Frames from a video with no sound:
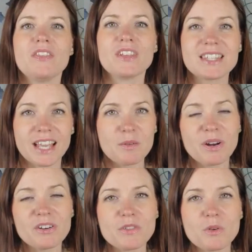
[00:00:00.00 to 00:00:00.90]
The second
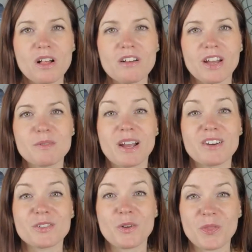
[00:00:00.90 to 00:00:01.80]
part of the qualified
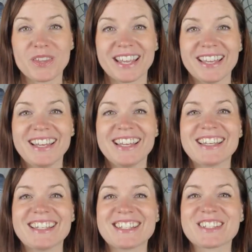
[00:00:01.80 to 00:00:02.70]
buyers only
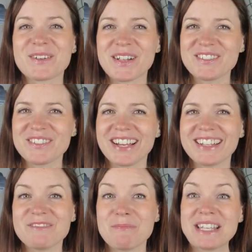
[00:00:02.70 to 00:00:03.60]
is
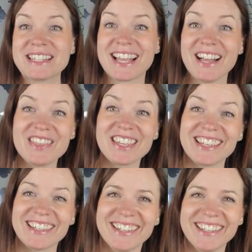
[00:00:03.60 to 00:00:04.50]
qualified means
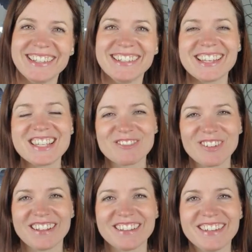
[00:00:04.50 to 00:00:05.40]
healthy as
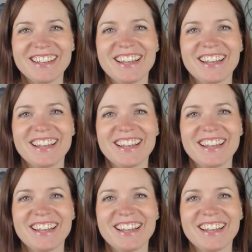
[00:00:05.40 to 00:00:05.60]
well.